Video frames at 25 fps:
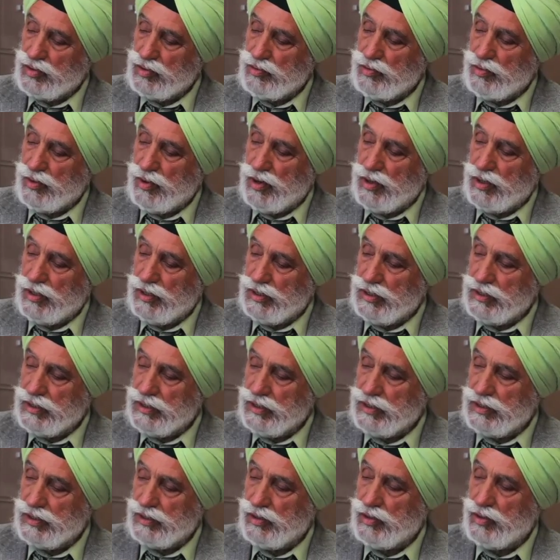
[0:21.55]
to border,
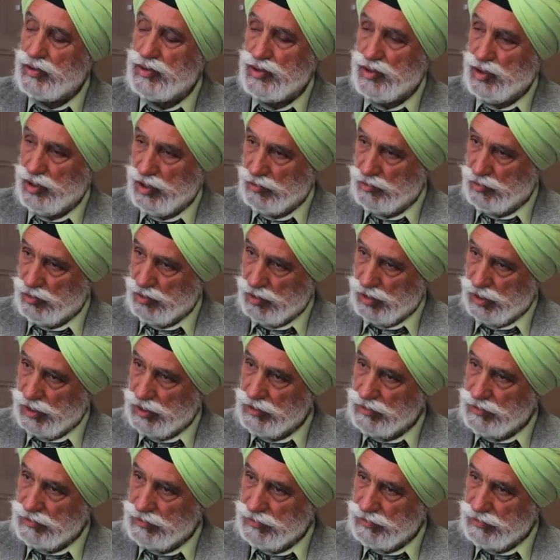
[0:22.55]
it's close to
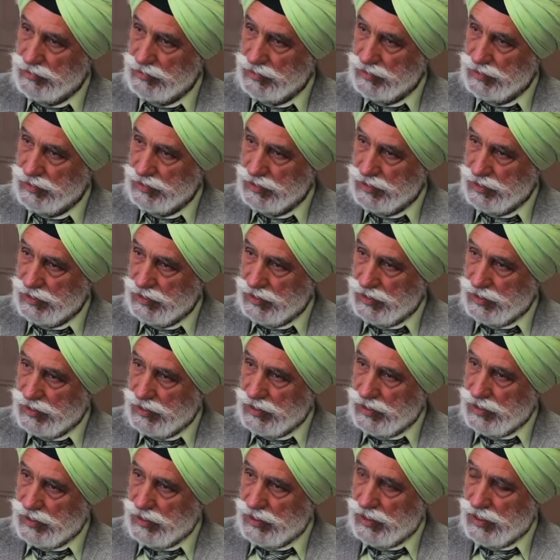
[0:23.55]
Abohar.
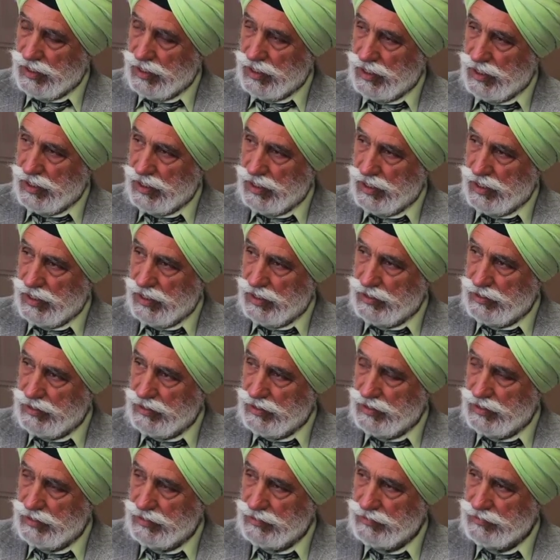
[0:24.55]

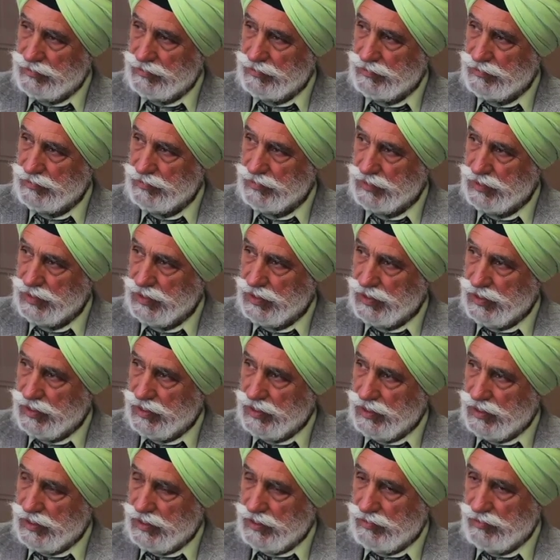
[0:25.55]
And
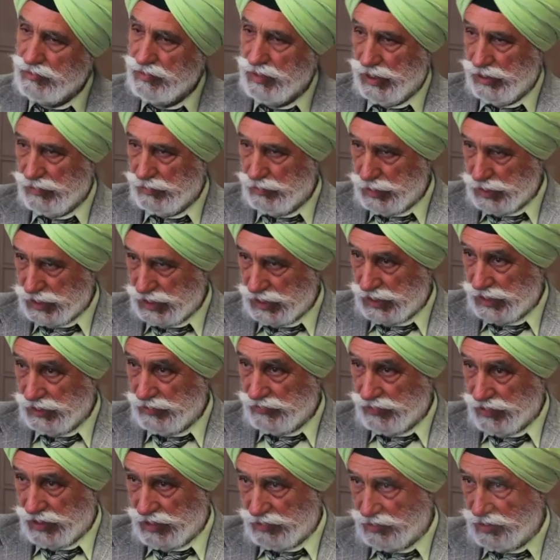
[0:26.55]
we are basically
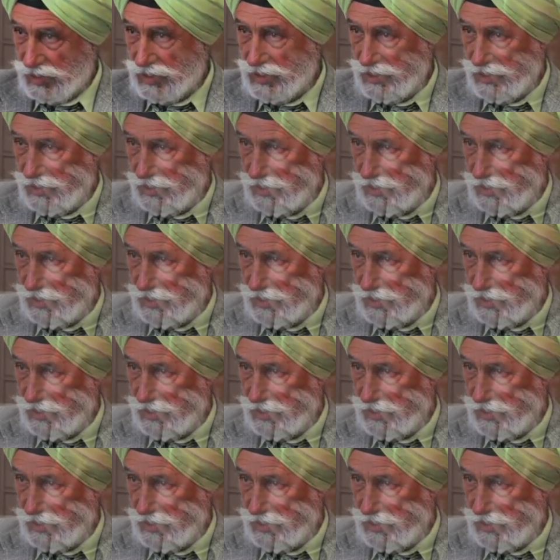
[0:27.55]
farmers.